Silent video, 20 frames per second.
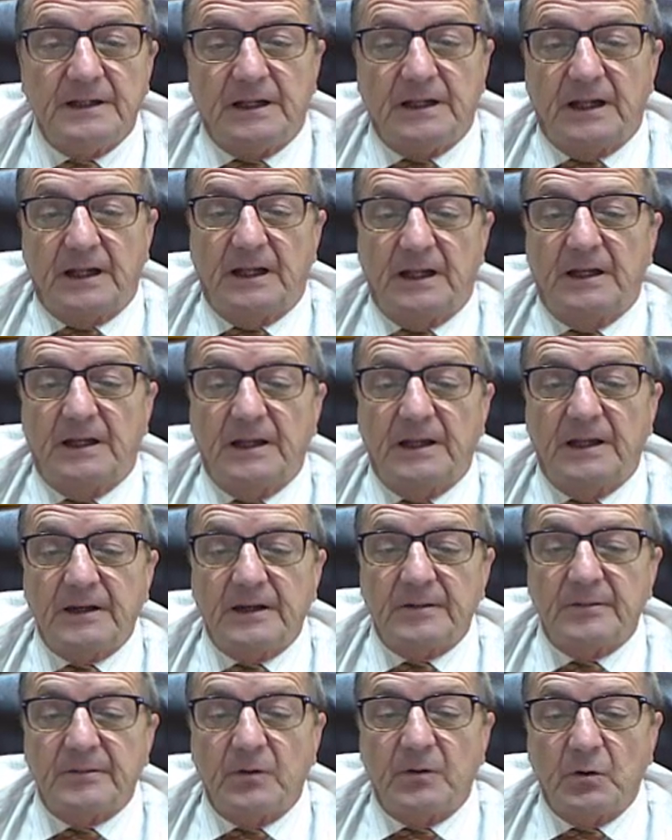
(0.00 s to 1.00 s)
letting
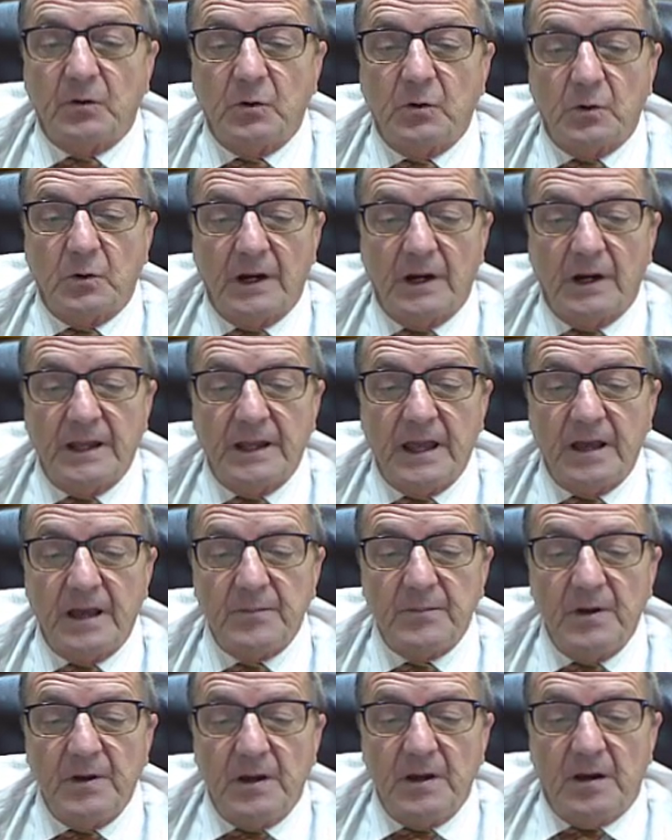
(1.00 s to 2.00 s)
them know who I am,
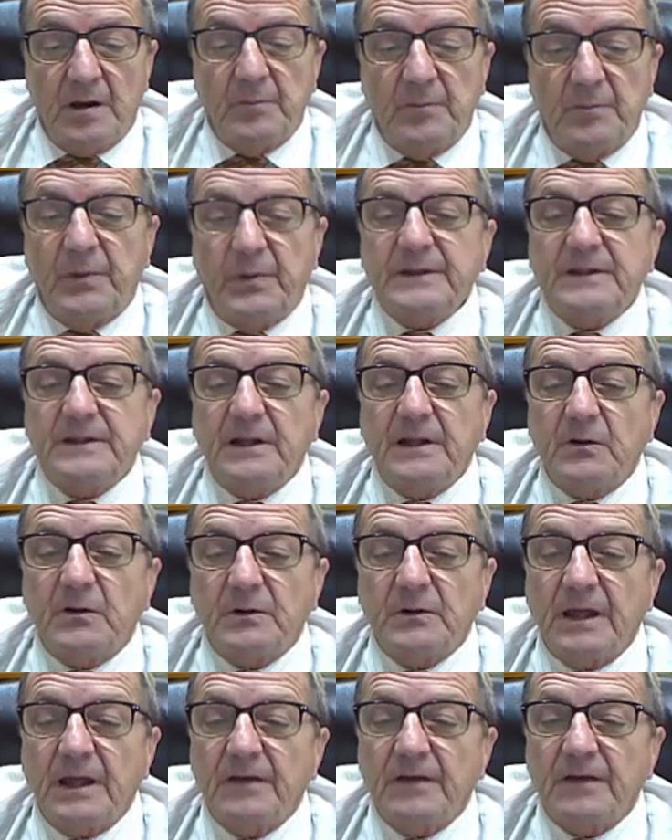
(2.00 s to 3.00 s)
but they don't
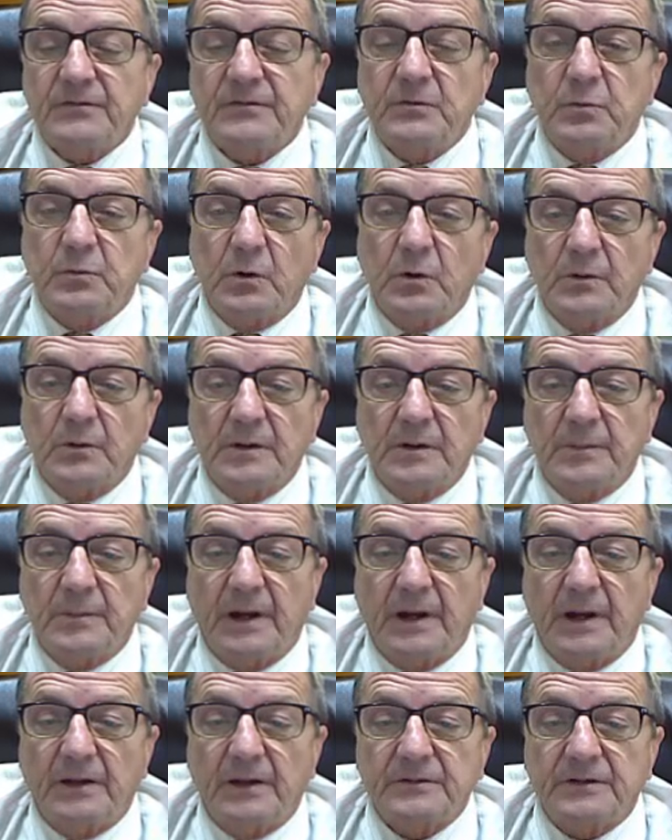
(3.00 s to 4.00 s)
have to worry
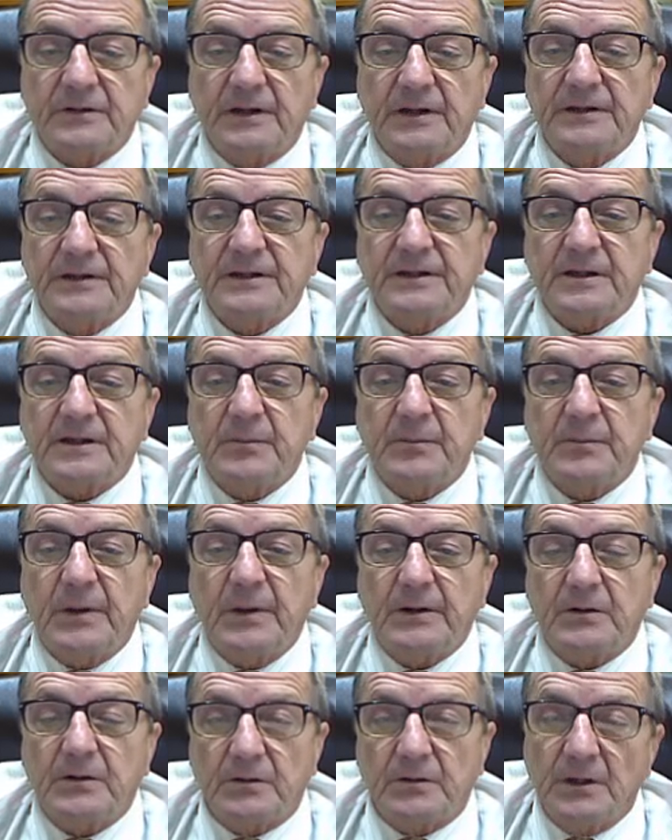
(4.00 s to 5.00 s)
about the
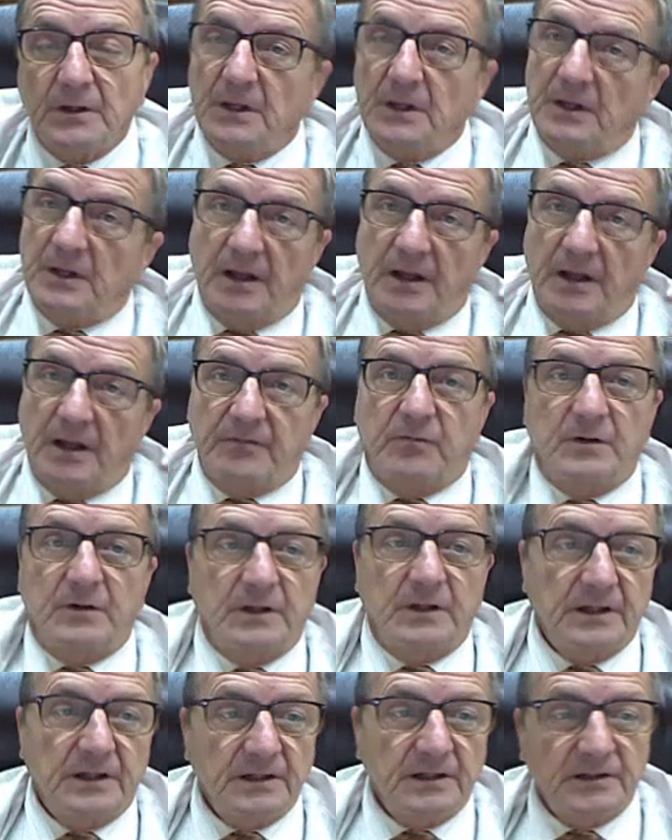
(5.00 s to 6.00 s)
competitor. I have one
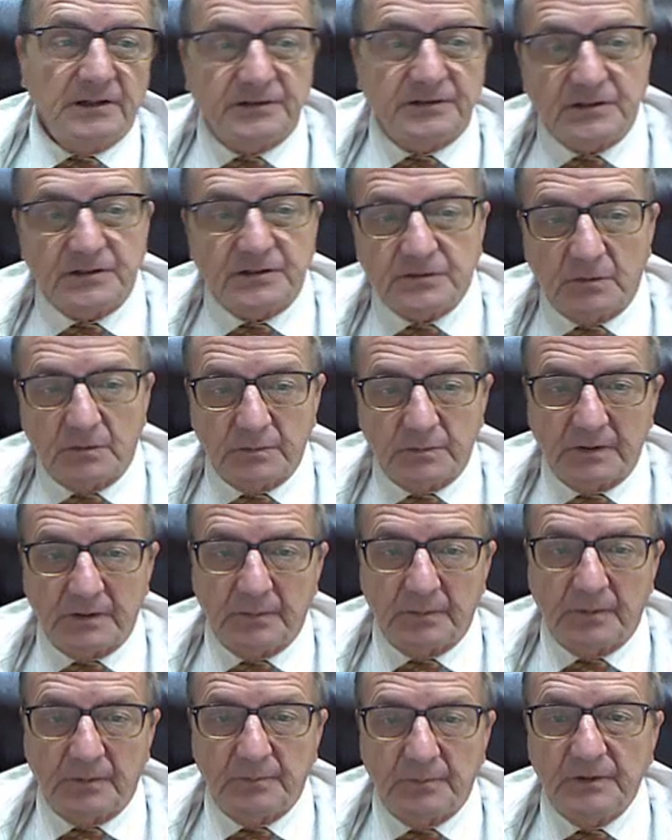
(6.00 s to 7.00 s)
lady that says she opened
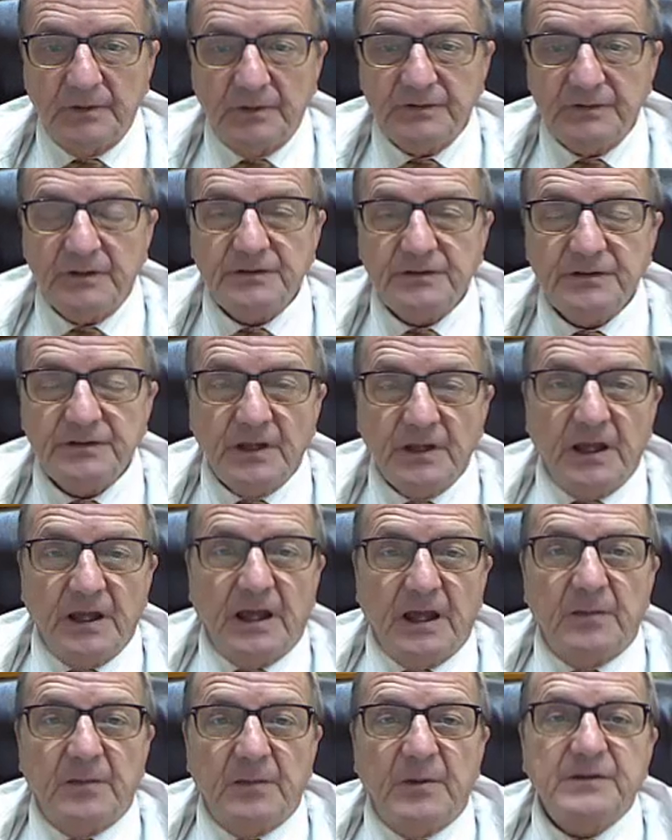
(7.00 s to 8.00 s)
up a business,
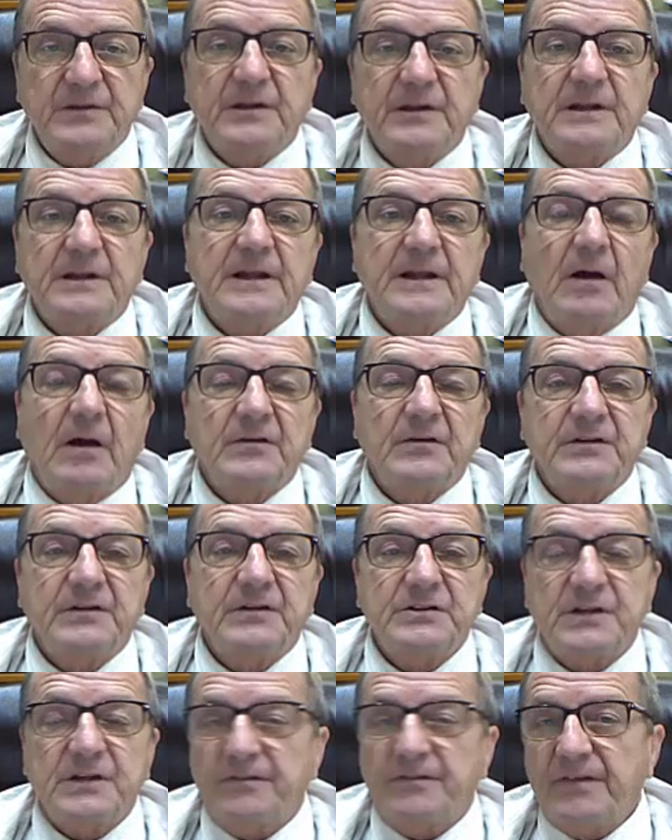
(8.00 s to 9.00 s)
and basically now it says
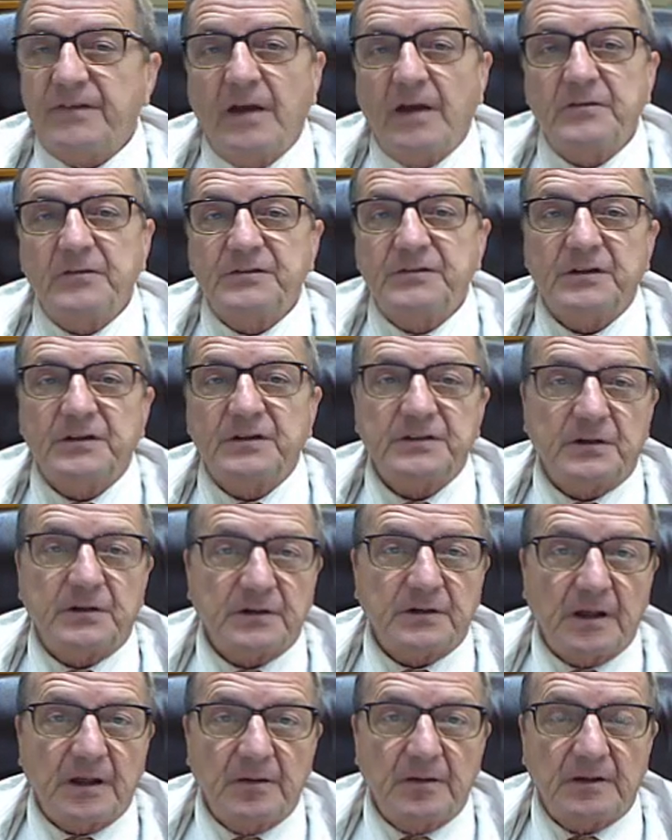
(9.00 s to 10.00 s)
she got 5 or 6 other
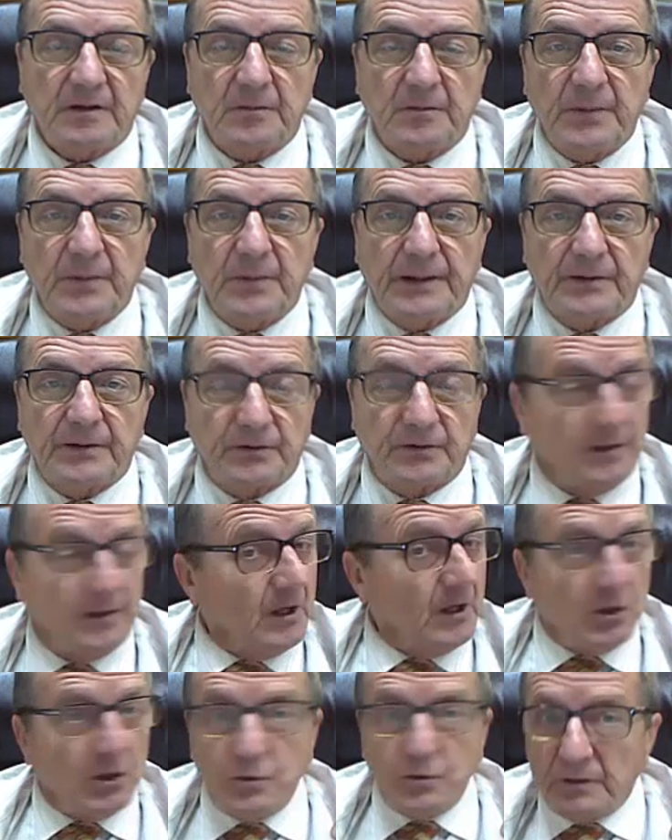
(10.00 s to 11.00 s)
competitors.
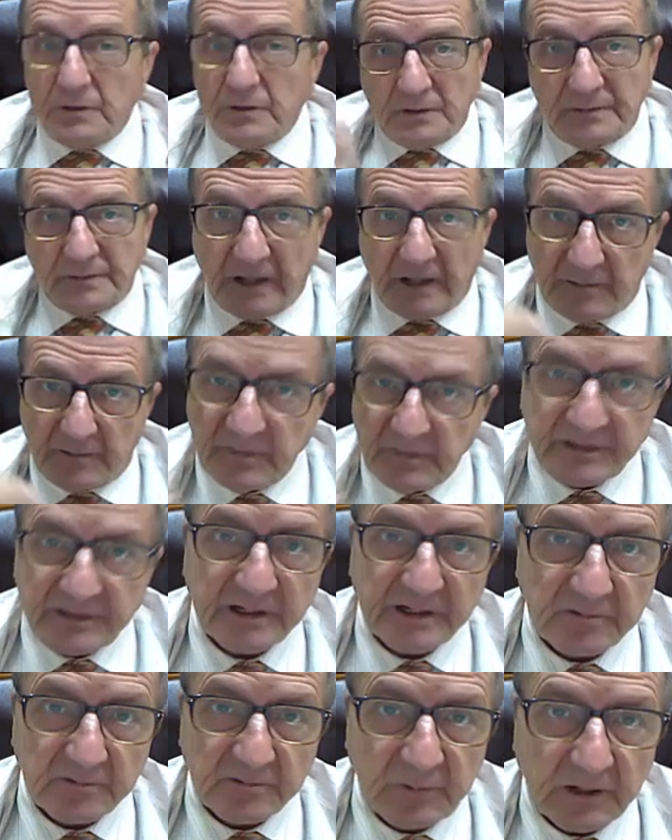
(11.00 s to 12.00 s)
You either got to beat the
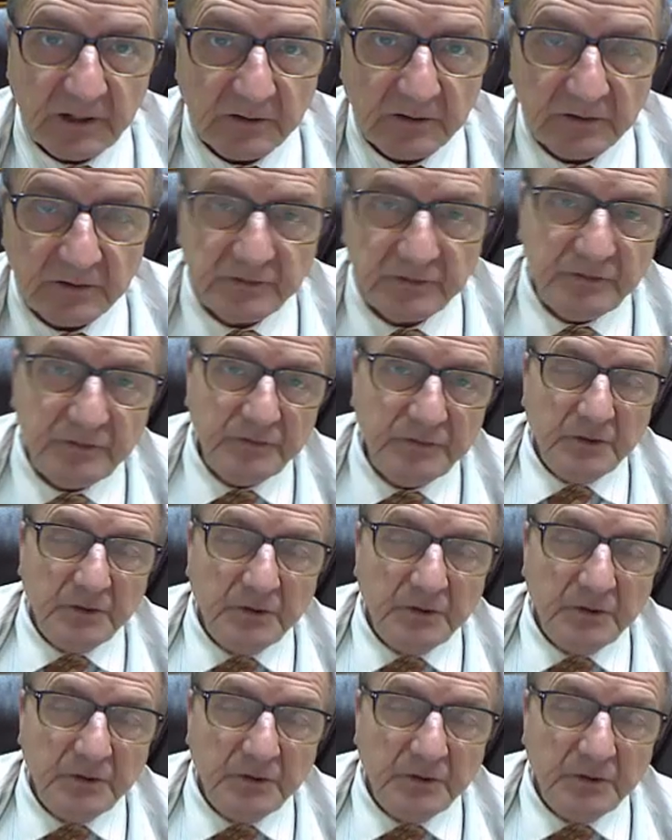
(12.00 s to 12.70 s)
competitors,